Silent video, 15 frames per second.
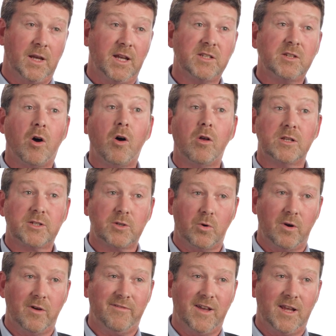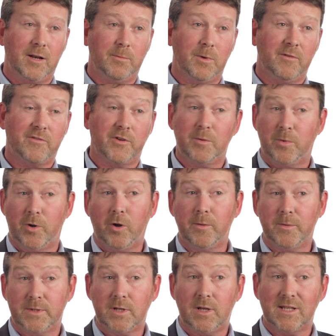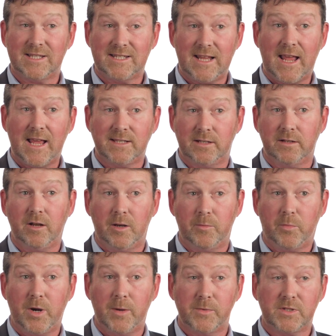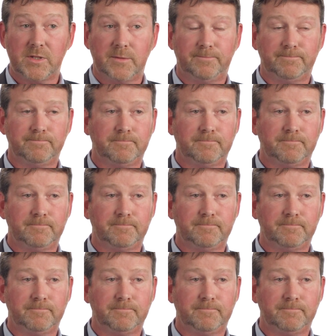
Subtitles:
It's also available for deployment on SaaS and on-premise.